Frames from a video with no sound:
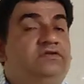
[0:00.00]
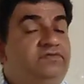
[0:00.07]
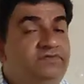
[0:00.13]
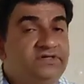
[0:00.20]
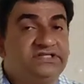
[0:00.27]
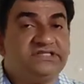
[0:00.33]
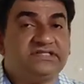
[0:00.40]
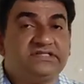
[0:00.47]

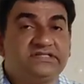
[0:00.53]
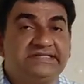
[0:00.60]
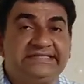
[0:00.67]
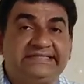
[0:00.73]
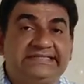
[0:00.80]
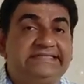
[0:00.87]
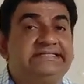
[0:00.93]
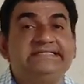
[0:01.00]
First,
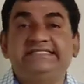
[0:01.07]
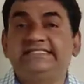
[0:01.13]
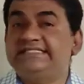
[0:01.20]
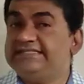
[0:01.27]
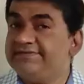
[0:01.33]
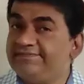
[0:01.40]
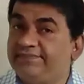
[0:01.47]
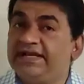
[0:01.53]

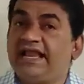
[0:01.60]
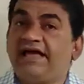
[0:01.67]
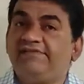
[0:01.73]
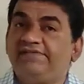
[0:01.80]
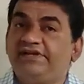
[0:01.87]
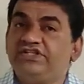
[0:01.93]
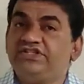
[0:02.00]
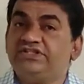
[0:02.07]
simple
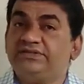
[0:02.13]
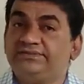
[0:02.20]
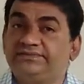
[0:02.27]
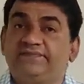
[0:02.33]
average.